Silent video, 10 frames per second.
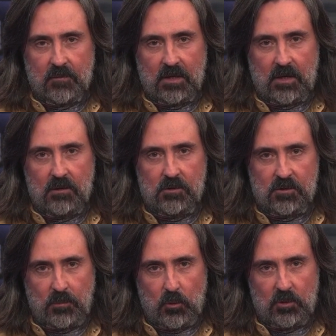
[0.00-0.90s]
A council
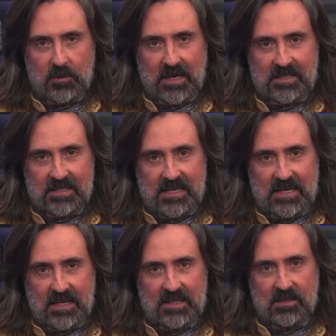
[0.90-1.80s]
spokesman has
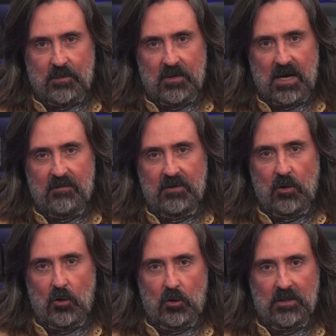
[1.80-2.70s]
said it's about having
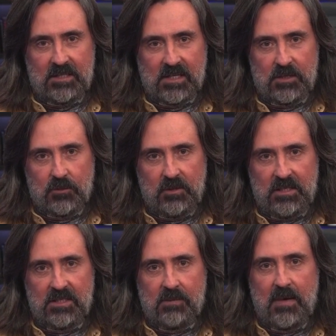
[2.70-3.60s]
all essential
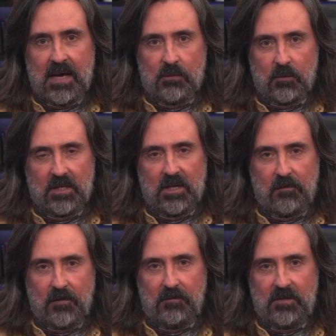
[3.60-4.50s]
needs met within a
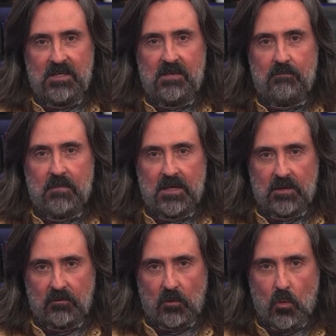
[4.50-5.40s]
15-minute
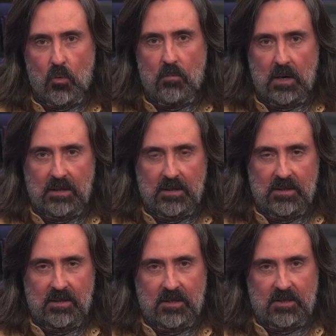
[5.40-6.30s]
of home.
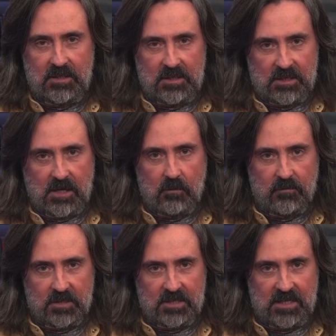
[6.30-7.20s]
Critics,
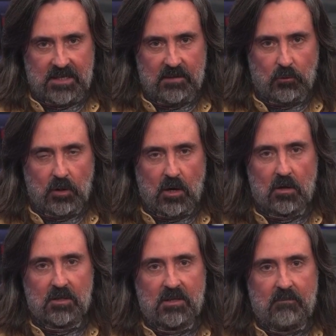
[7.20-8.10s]
however, say it will
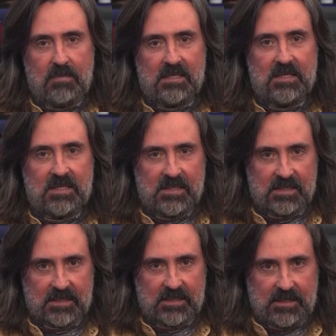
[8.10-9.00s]
hurt
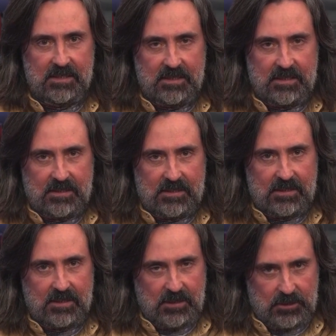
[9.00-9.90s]
businesses.
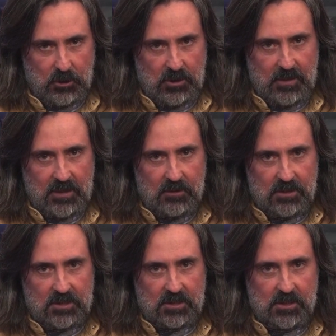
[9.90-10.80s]
Joining me now to
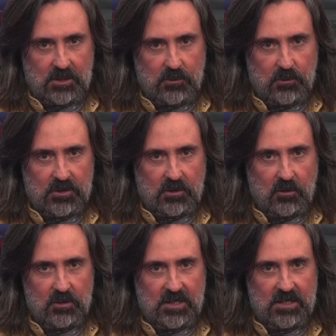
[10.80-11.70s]
discuss the pros and
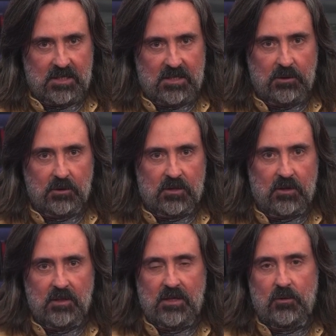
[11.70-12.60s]
cons is Niall
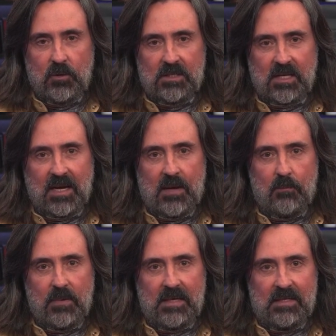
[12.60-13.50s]
Crowley, who has
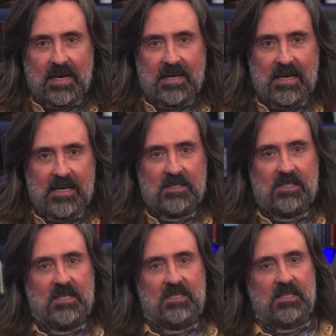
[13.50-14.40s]
campaigned
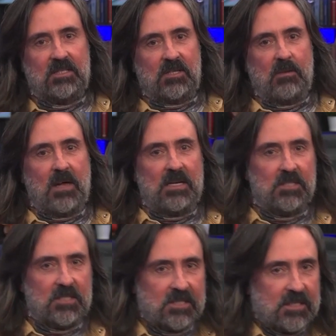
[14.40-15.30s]
against such
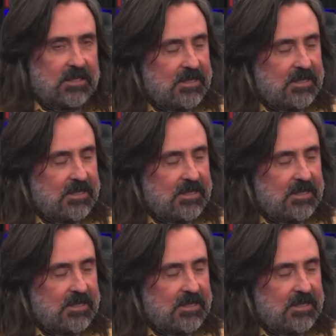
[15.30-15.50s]
measures.